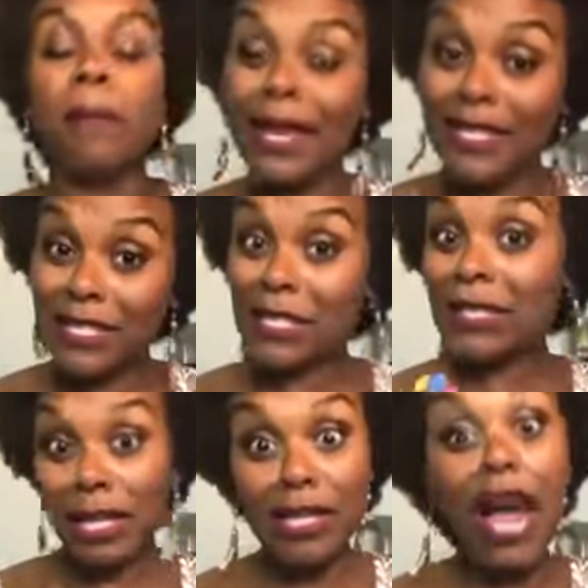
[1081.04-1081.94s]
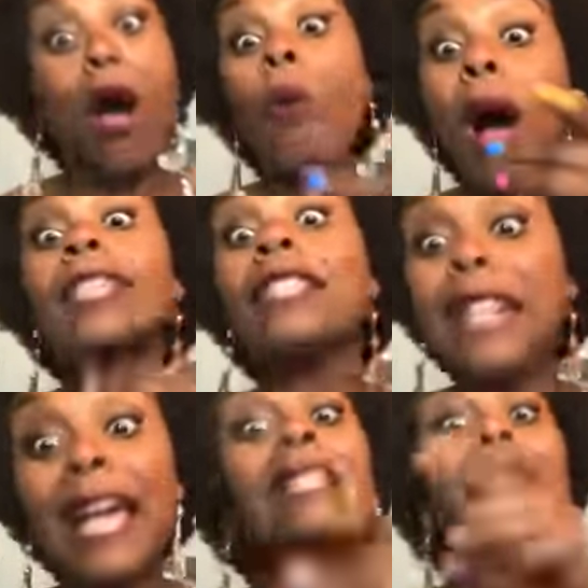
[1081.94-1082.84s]
and y'all watching now, some of
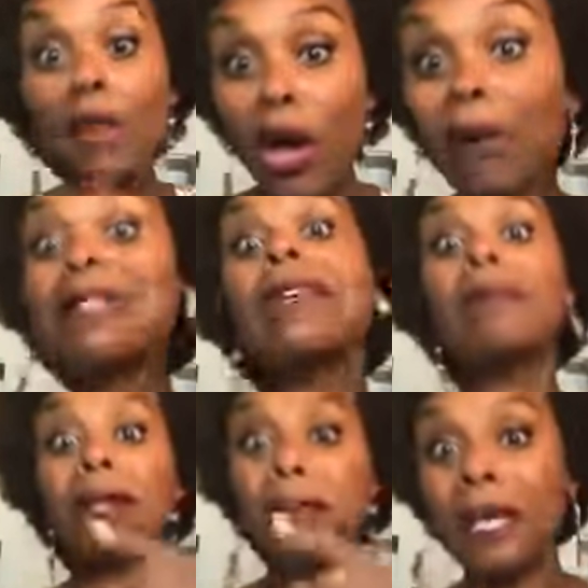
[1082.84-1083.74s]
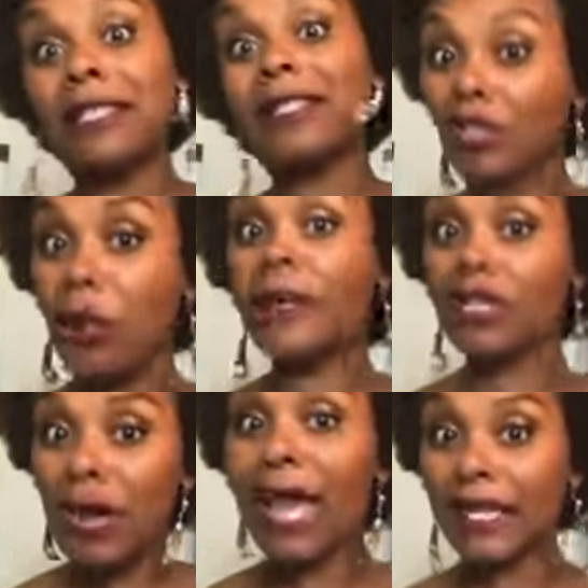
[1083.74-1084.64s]
y'all sent me the message and told me to try the
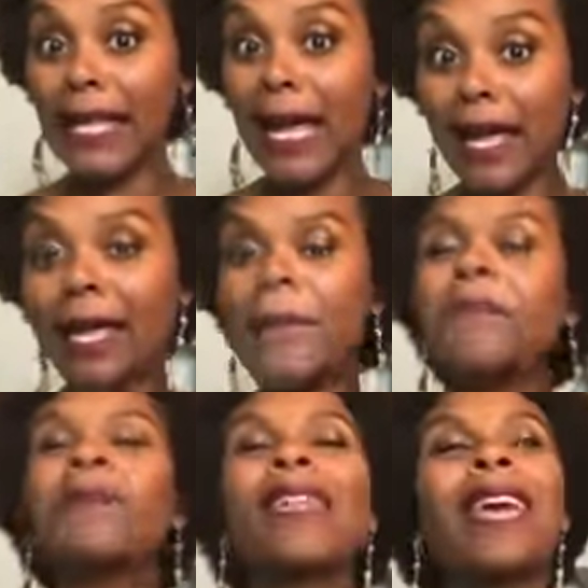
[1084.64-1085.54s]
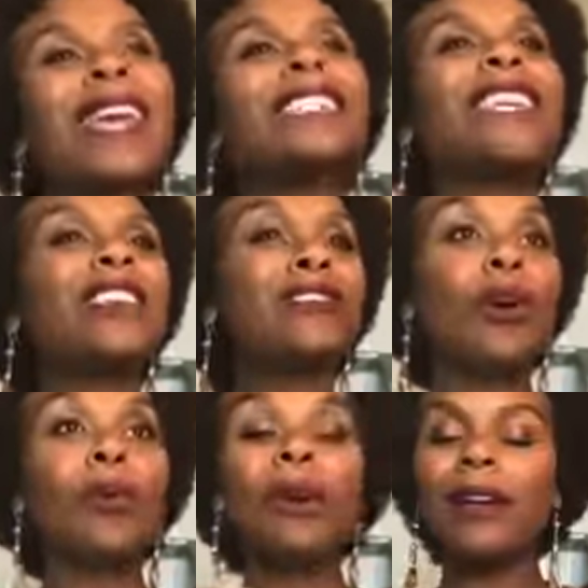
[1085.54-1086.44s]
thing. And I said, you know what?
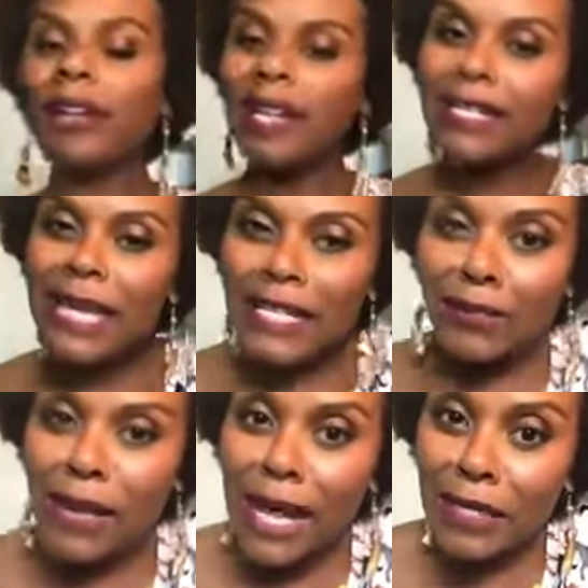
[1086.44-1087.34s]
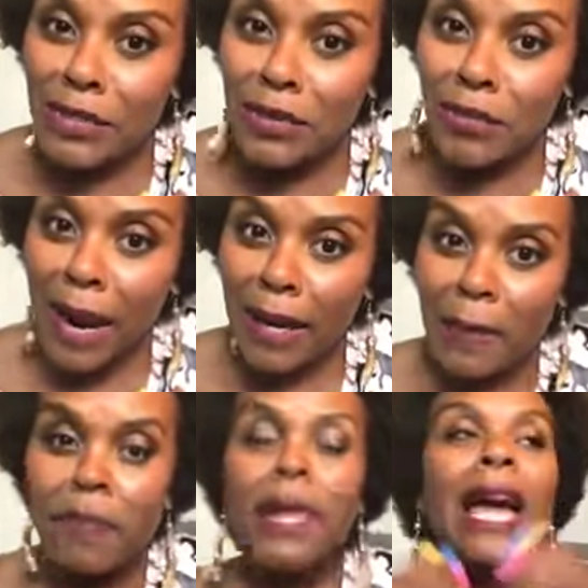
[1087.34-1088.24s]
That's what I do, right?
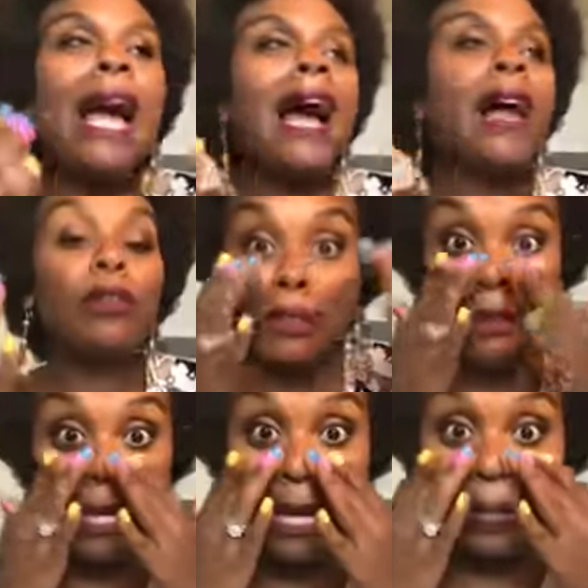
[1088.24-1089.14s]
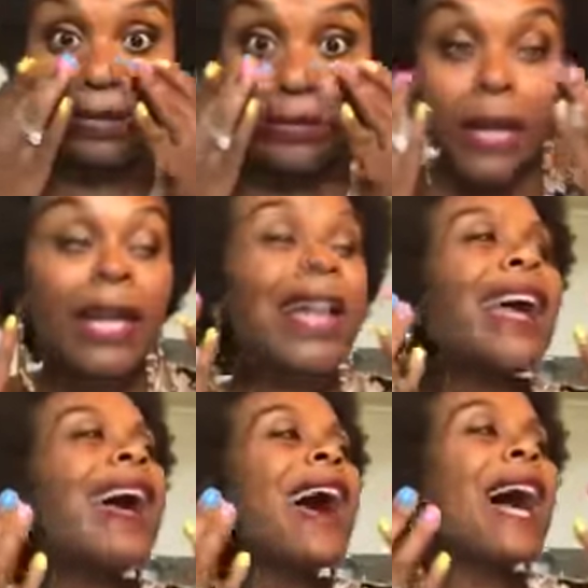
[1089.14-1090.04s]
Look, this thing got me sweating. I said,
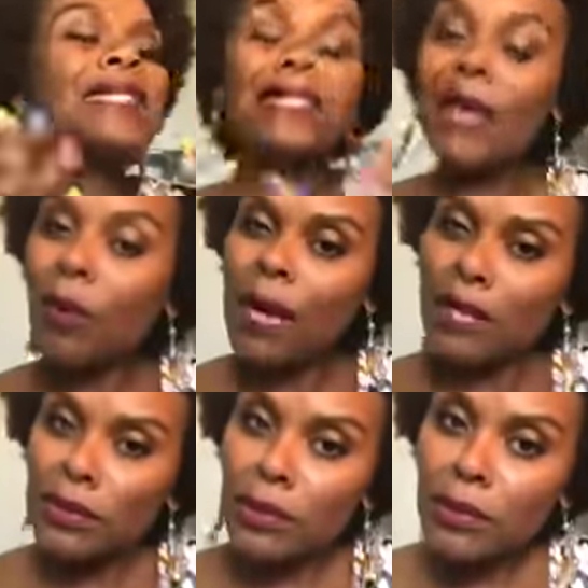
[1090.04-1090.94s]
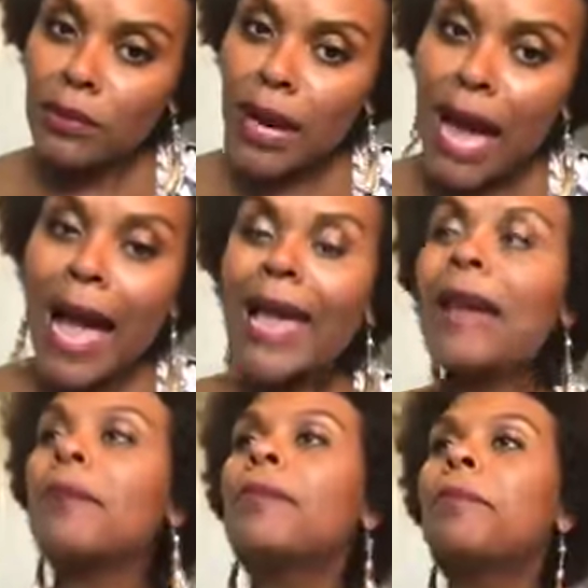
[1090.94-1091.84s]
that's what I do. I am
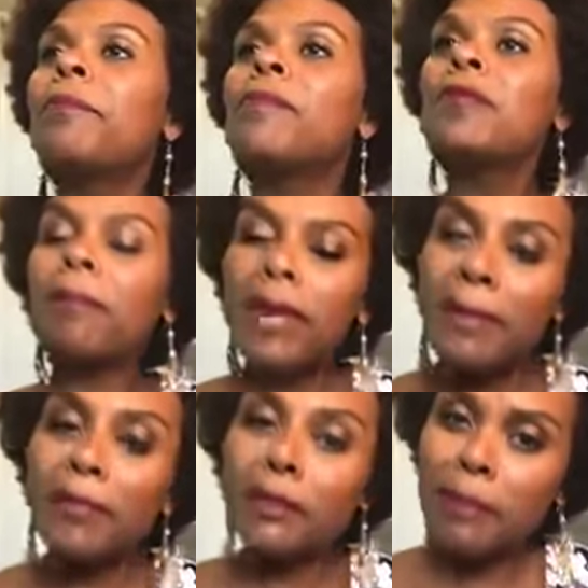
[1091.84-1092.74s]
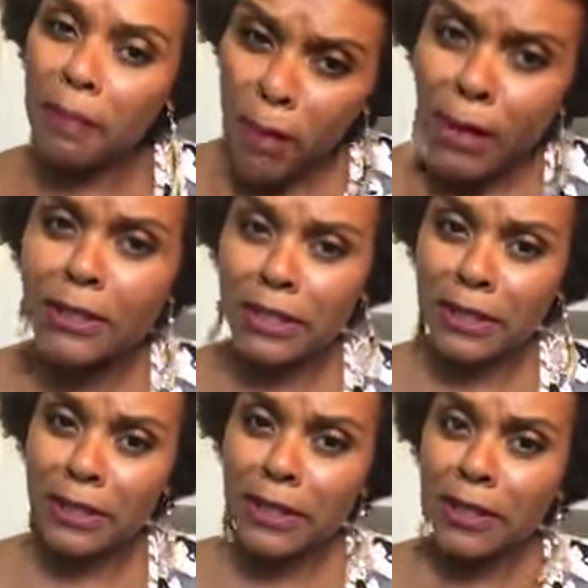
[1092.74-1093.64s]
the people's person.
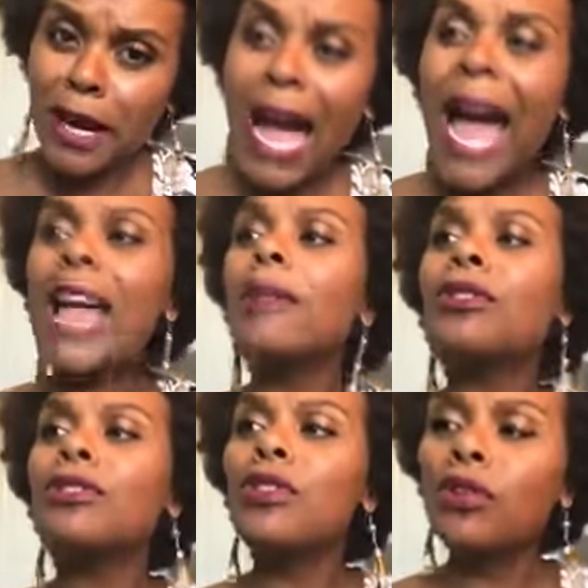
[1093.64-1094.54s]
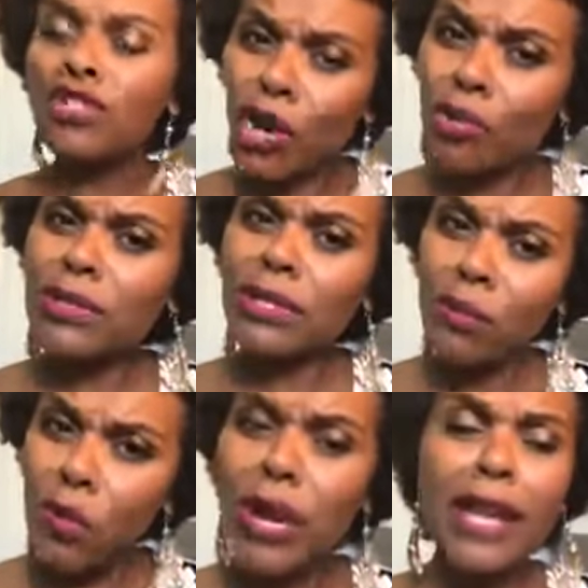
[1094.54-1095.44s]
I am the chosen one.
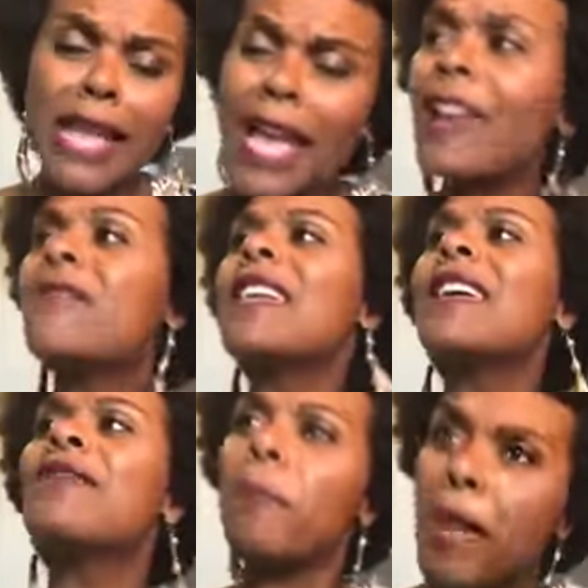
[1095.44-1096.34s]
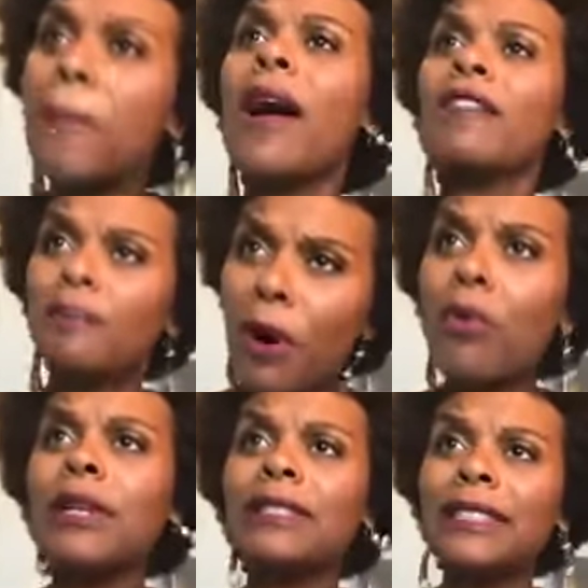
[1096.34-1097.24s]
If the people have spoken and said,
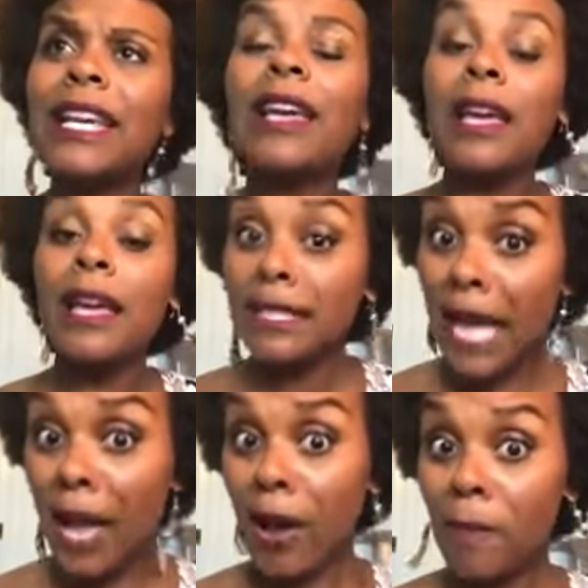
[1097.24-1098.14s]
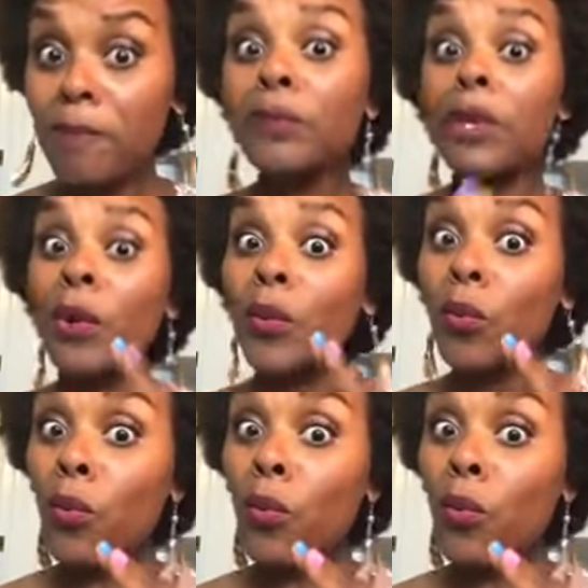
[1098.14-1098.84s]
Tab, we